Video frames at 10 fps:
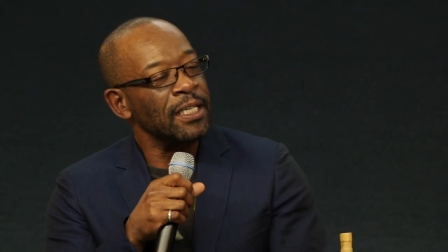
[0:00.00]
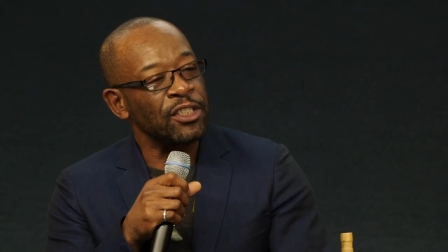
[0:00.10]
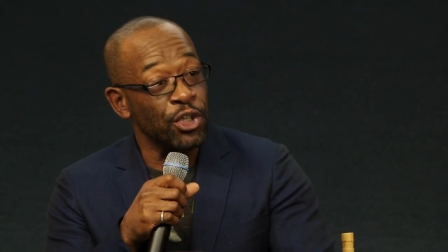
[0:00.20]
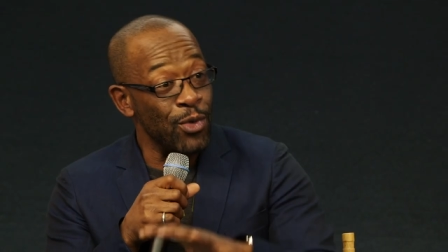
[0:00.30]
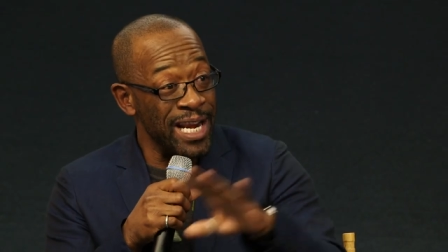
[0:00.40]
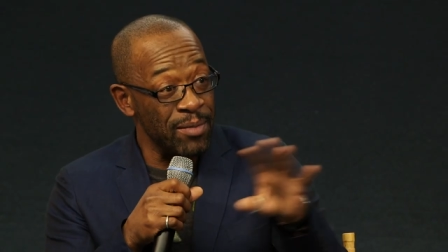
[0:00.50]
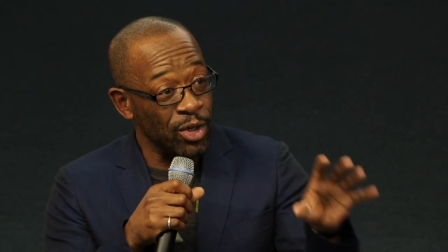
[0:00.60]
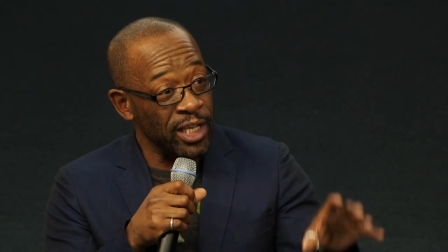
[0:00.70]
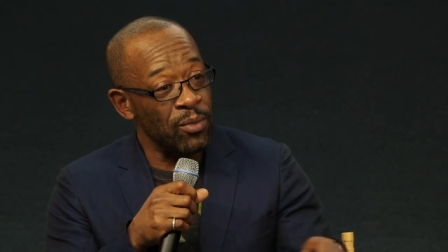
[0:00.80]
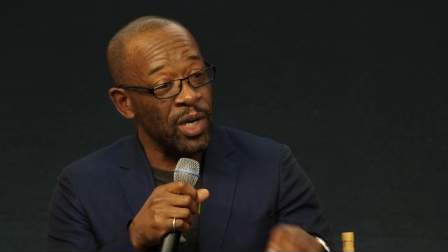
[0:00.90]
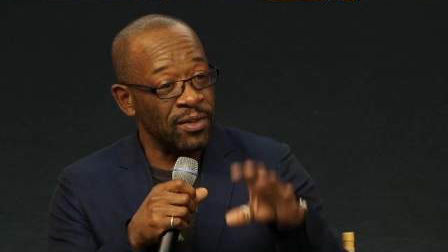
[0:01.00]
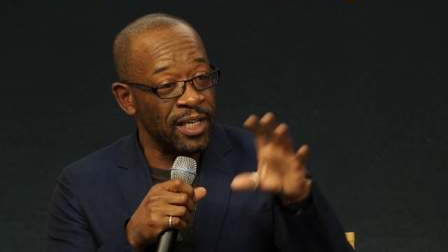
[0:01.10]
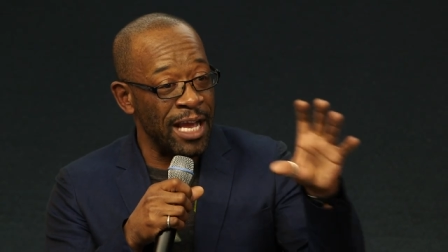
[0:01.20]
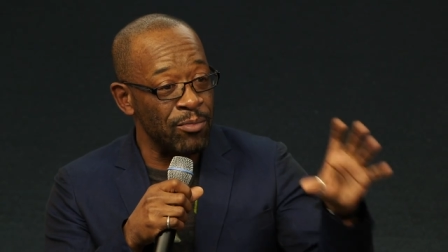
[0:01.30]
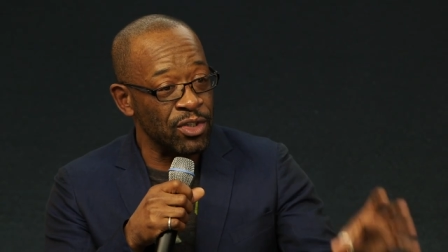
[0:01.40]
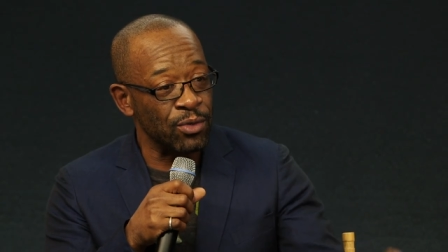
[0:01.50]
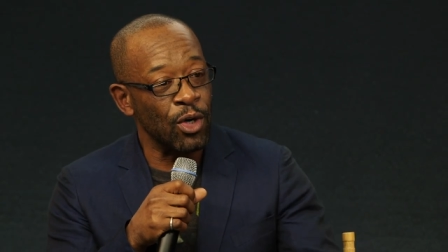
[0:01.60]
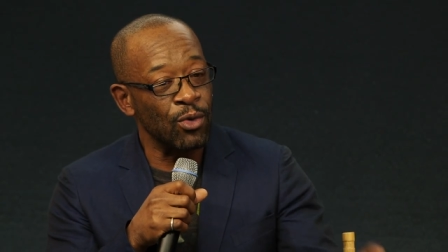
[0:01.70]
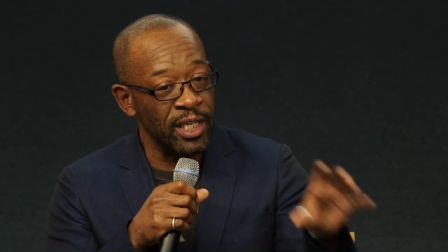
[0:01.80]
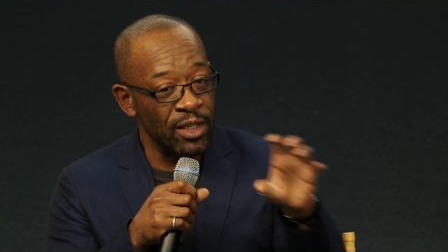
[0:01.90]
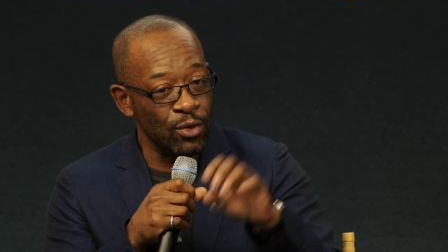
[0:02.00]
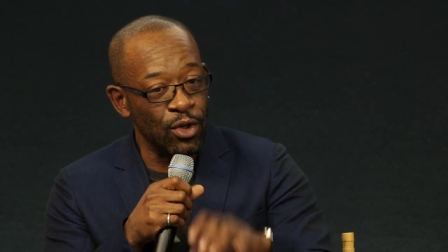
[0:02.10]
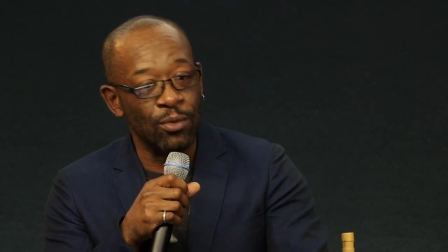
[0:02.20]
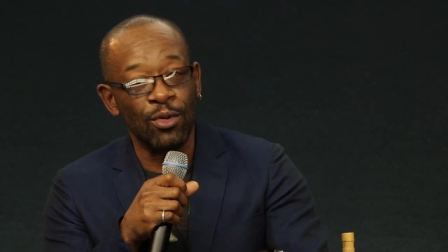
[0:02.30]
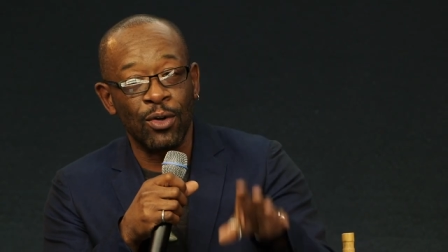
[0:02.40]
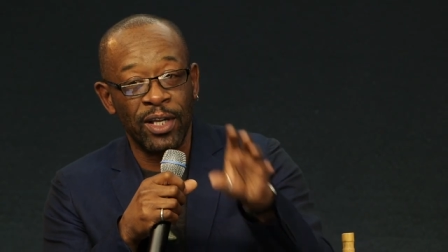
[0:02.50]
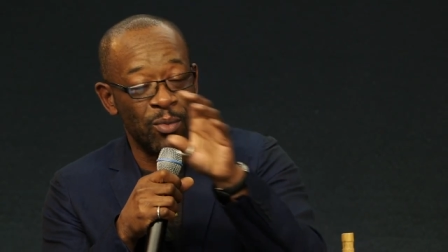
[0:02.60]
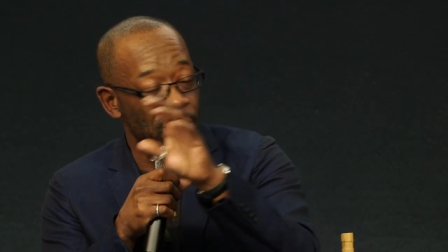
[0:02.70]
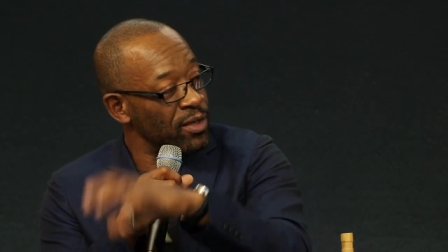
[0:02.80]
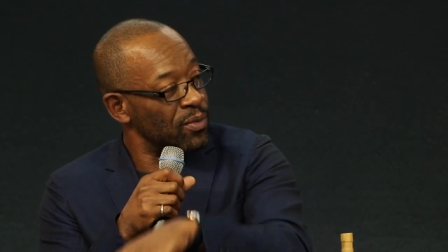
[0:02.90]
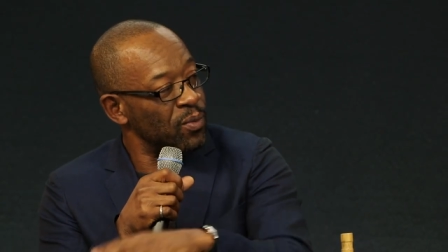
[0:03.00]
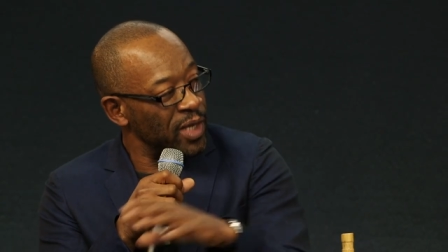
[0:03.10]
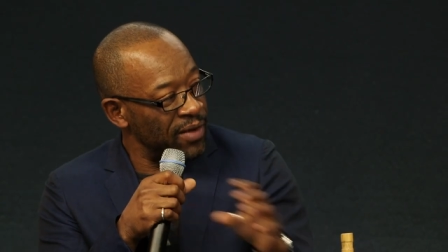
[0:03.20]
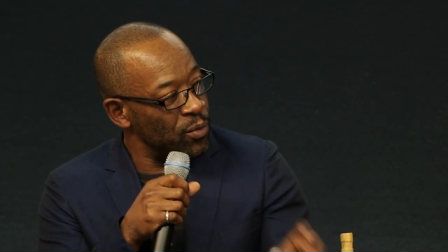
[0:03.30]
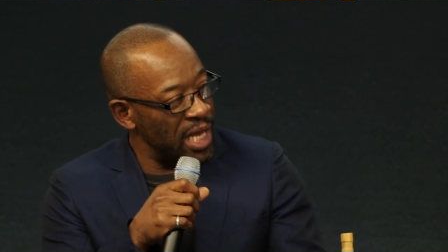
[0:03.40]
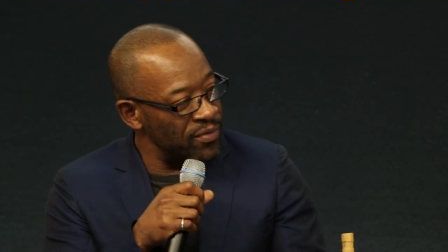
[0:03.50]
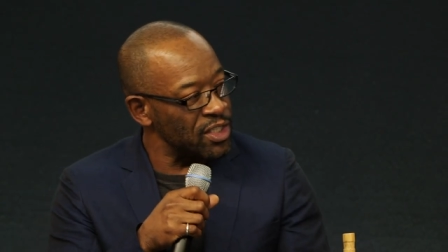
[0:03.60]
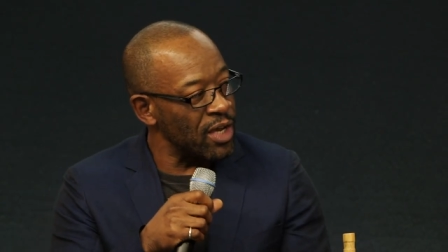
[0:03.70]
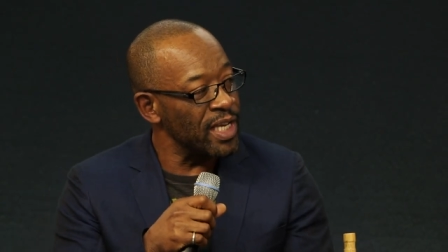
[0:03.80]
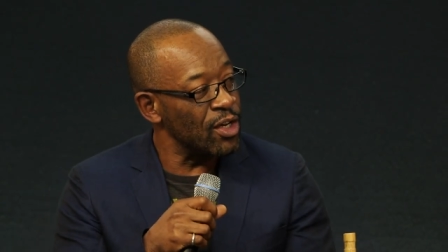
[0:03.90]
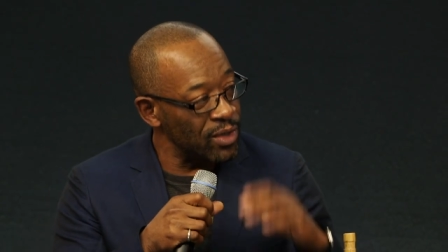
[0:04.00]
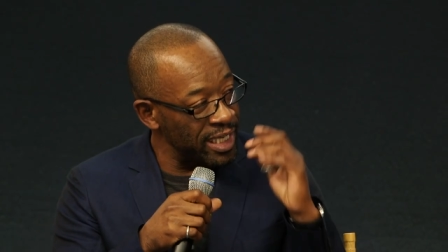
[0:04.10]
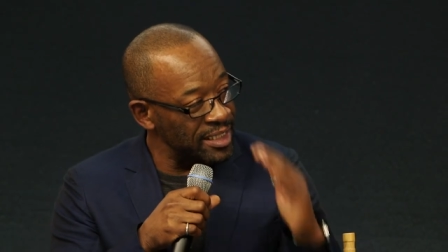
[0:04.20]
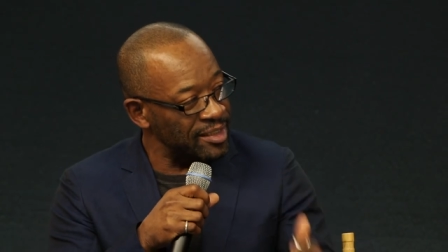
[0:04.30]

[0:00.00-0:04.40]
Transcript: to anybody, whether the cameras are rolling or not rolling, whether whatever's going on, he